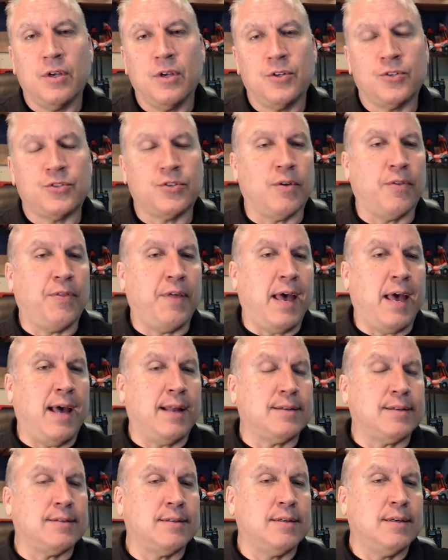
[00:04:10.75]
so
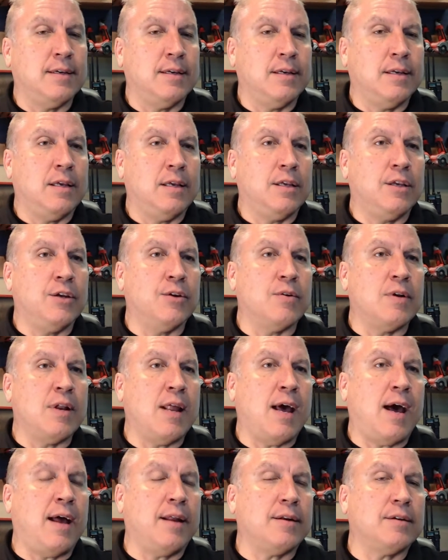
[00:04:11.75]
that you're
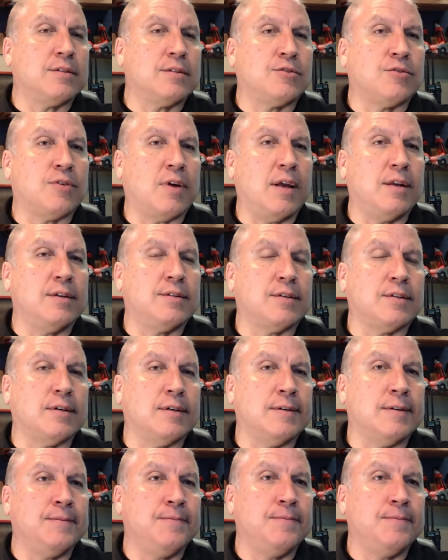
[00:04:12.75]
not trying to